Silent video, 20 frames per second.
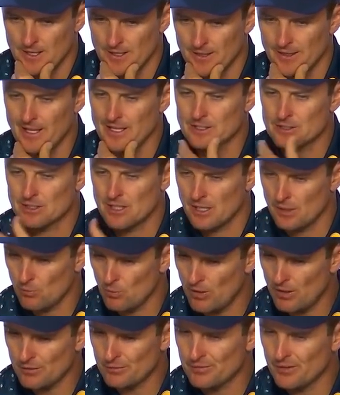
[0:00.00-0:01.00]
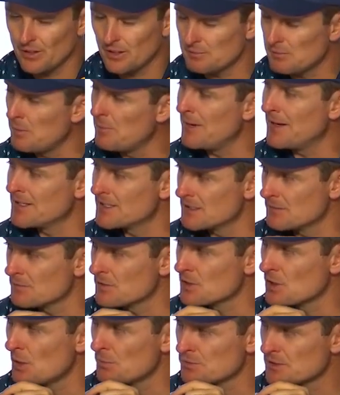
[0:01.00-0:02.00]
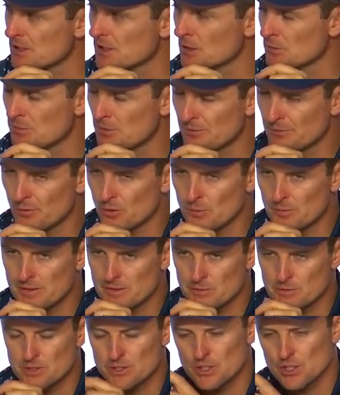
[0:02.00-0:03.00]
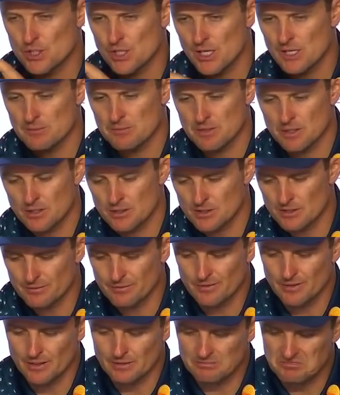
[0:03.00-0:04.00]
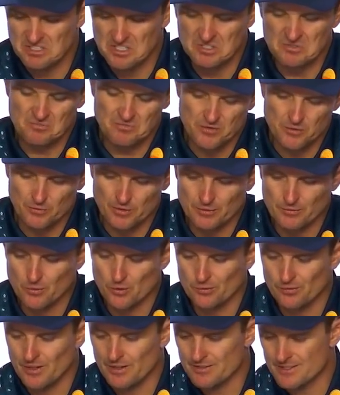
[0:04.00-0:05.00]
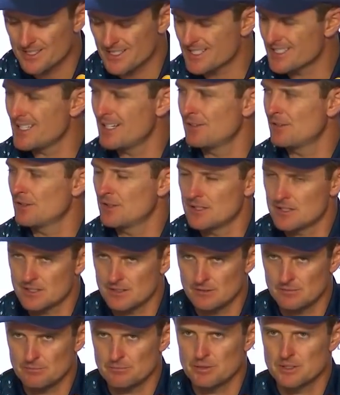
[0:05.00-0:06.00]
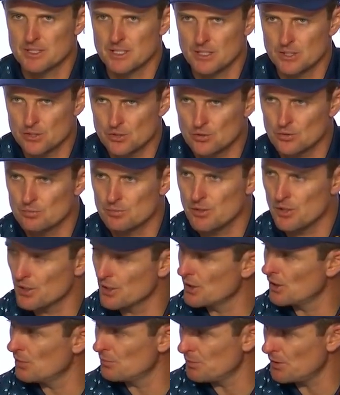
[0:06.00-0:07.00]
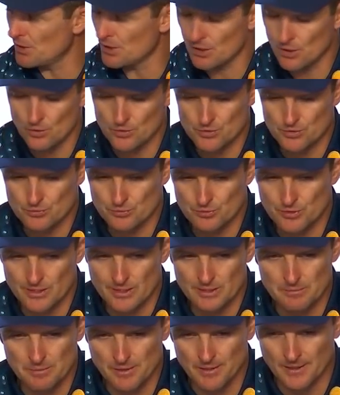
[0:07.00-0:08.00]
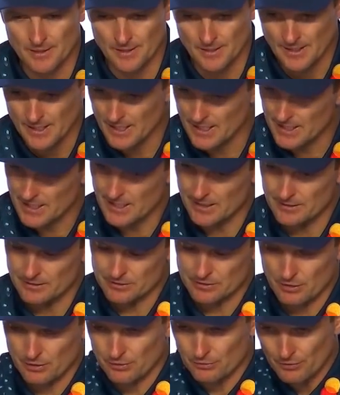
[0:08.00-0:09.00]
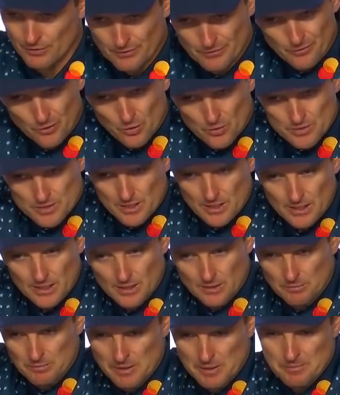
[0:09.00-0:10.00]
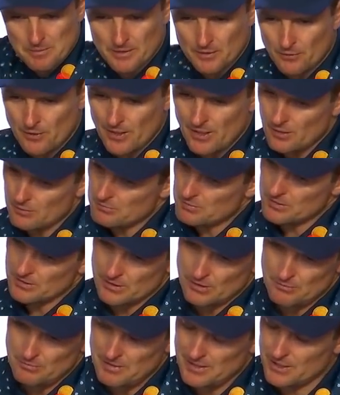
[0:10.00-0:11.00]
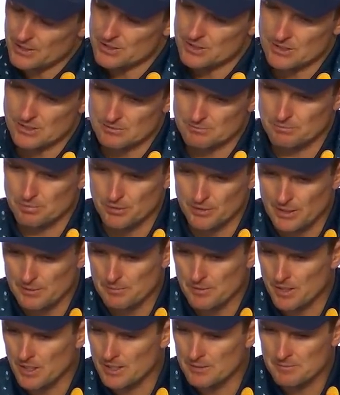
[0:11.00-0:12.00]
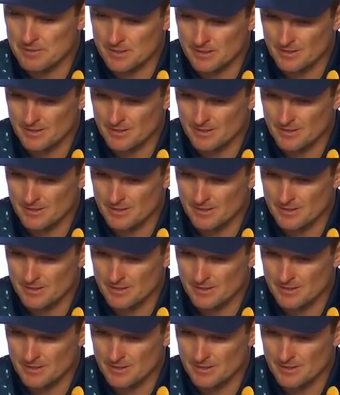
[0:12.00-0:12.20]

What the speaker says: That's kind of where I felt like momentum stopped a little bit for me, which is a shame because I feel like, 3, 4, 5, 6, 7, there's some potential birdie holes through there. But, the 3-4 was a little blip in the round, but, managed to put that behind me.